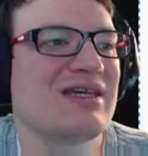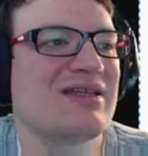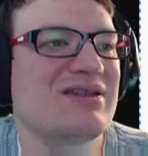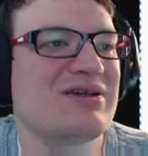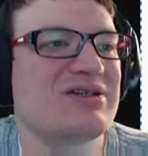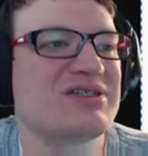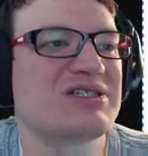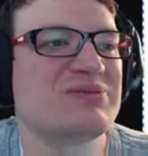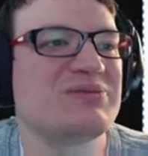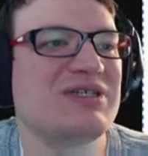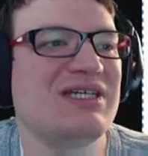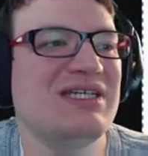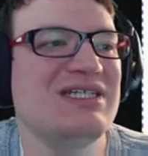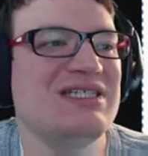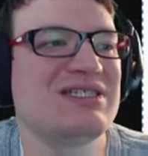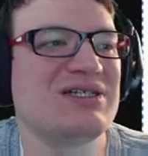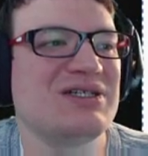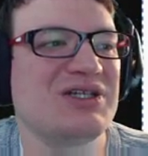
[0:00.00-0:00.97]
There are some
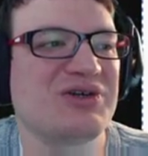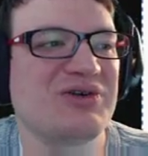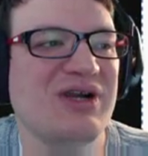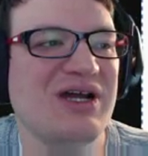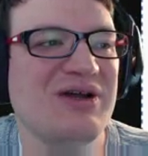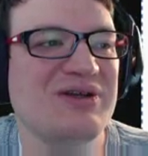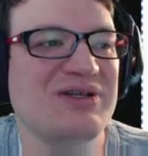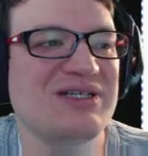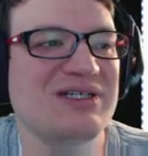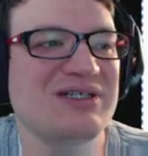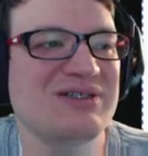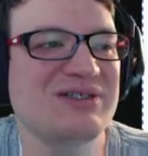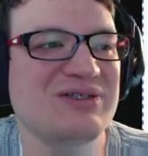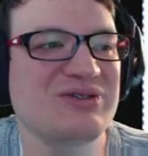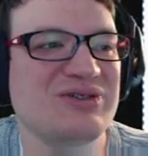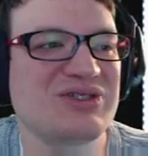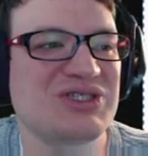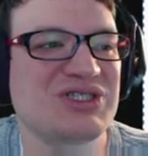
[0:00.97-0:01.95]
keys on the ground here.
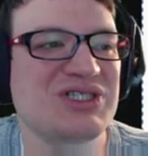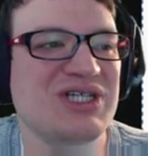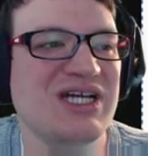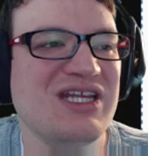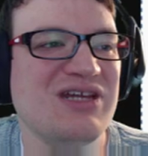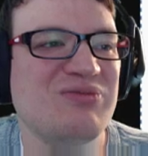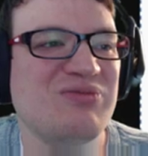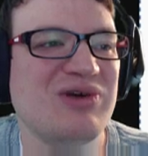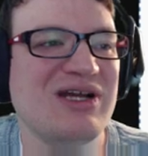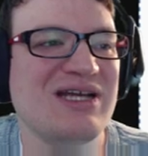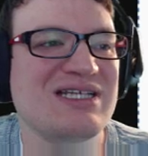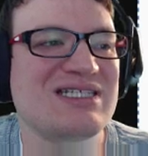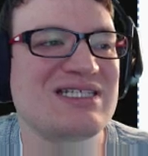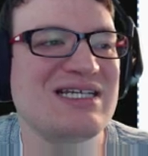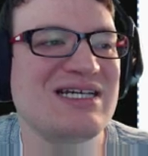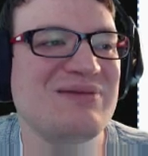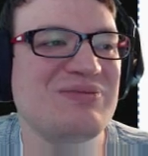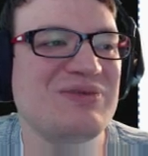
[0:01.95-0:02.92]
There's a shiny
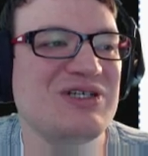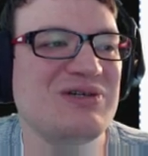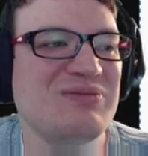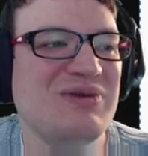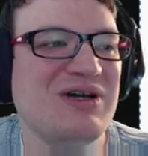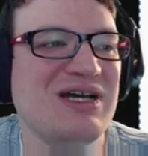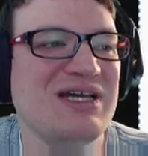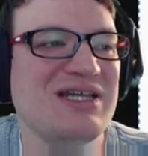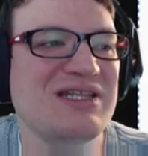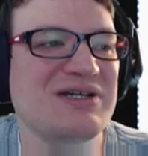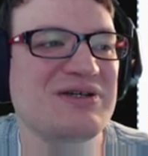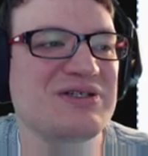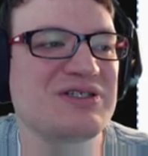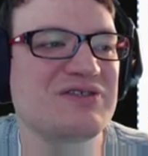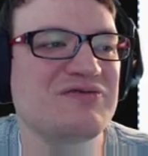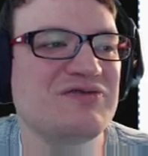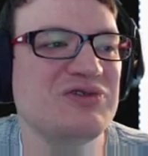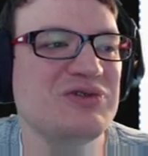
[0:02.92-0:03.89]
brass lamp nearby. There
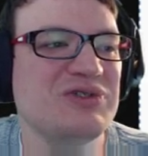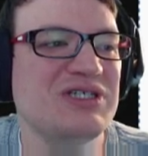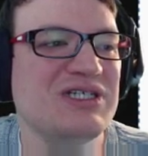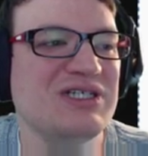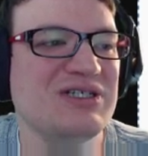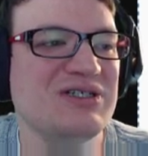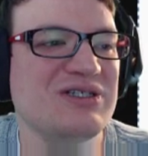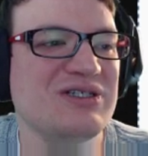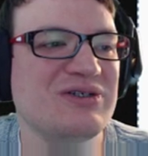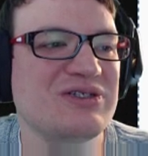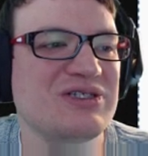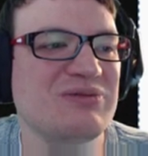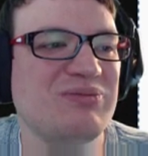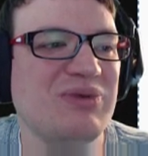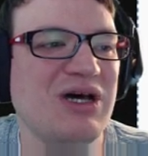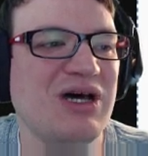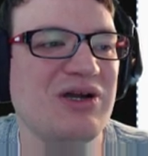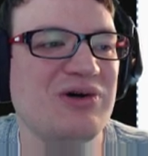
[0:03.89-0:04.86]
is food here. There is a
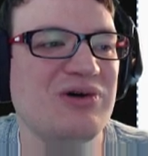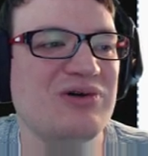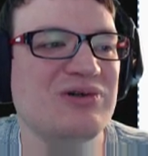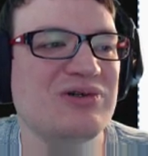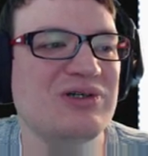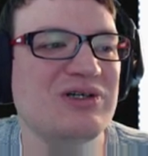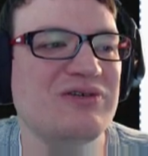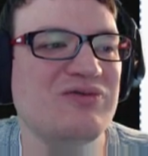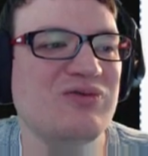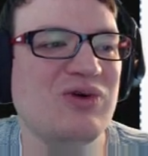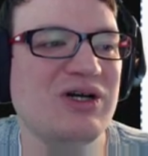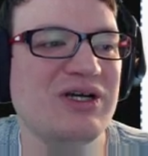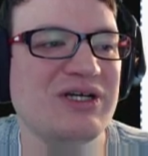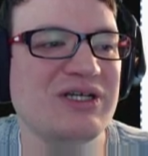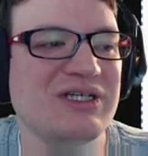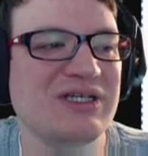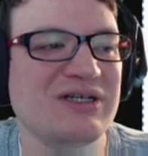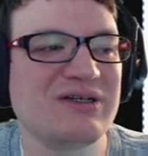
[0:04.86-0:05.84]
bottle of
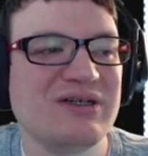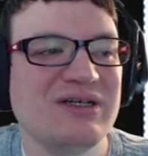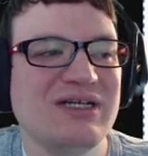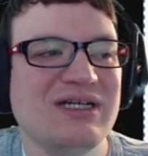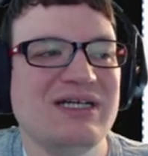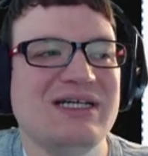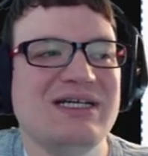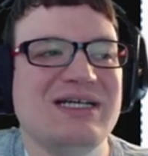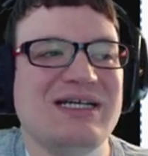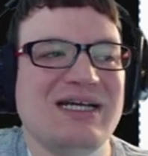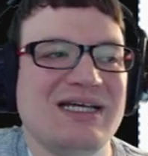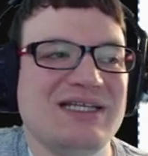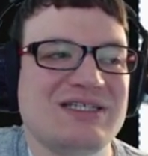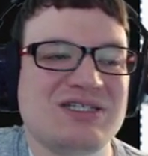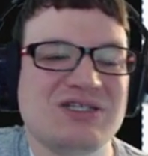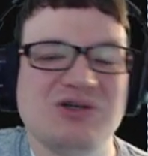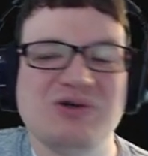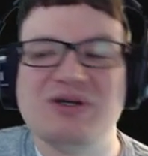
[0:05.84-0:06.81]
water here.
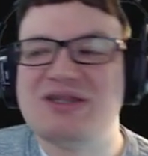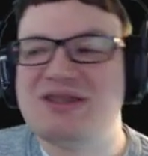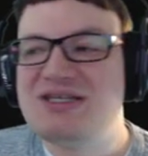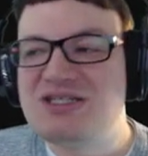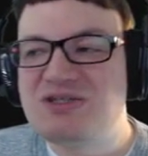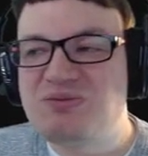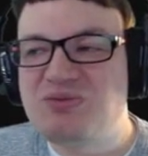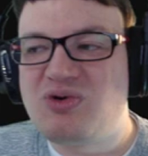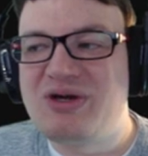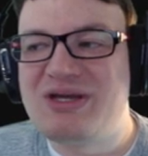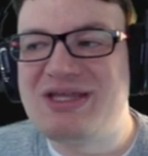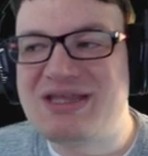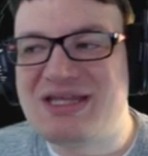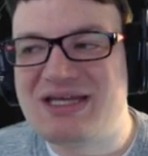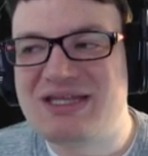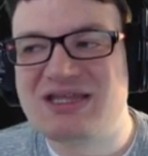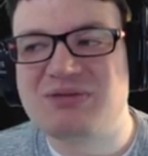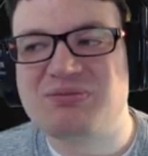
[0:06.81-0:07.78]
And so at this point,
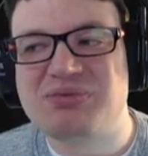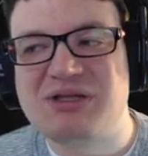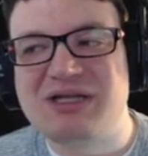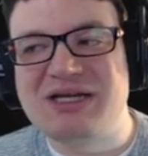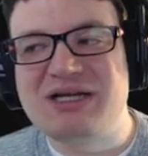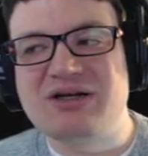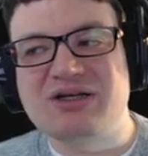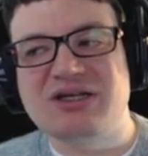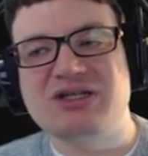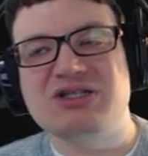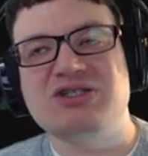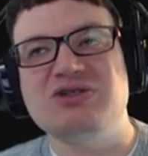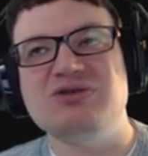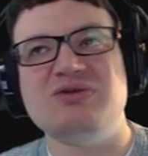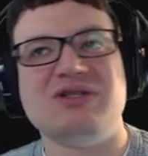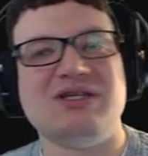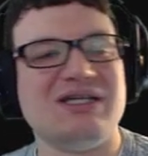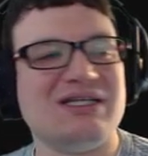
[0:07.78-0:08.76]
then, the player could
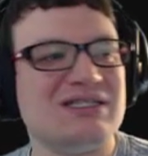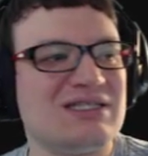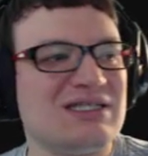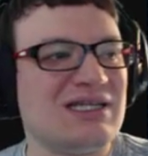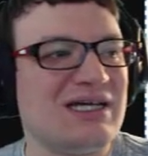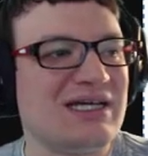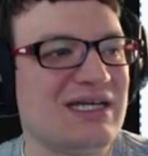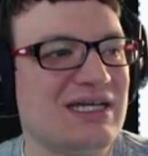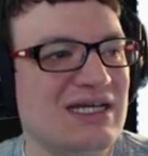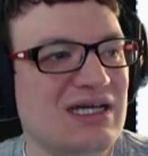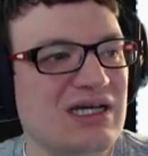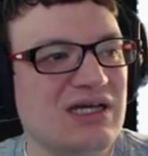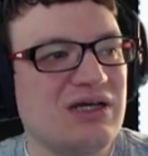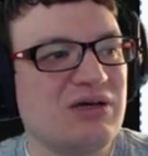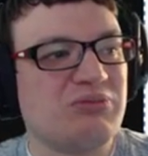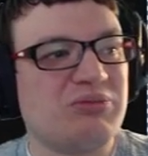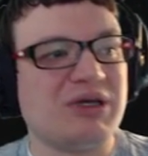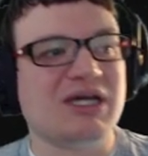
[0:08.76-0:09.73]
do things like
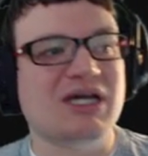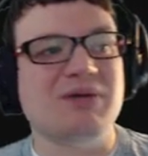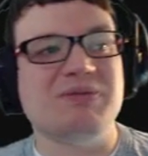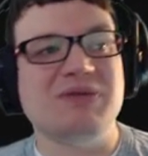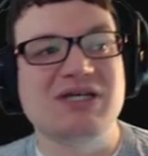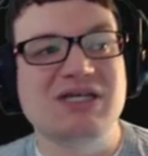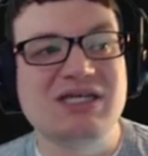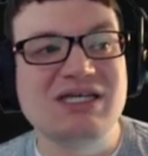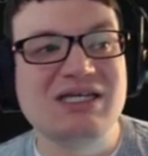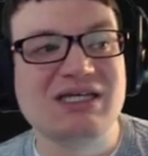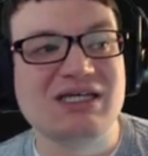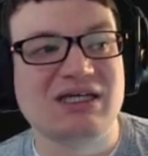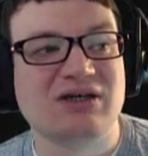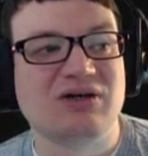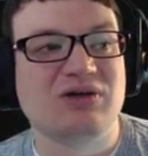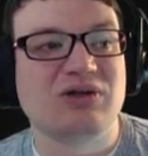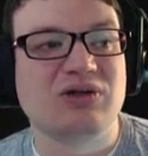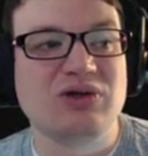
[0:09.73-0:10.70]
pick up the
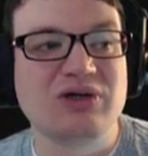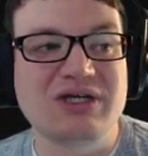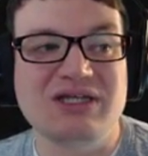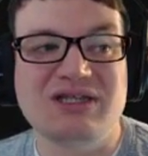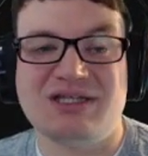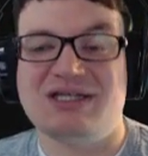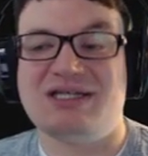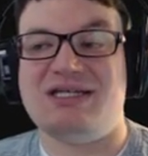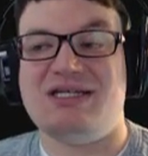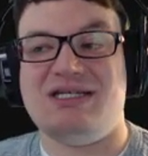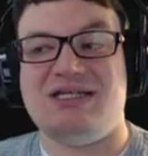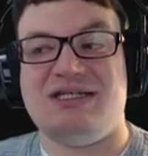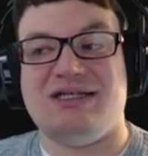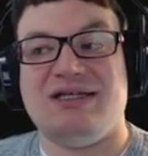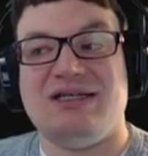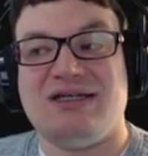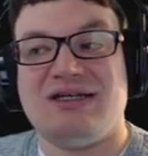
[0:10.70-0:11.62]
key, look at the key,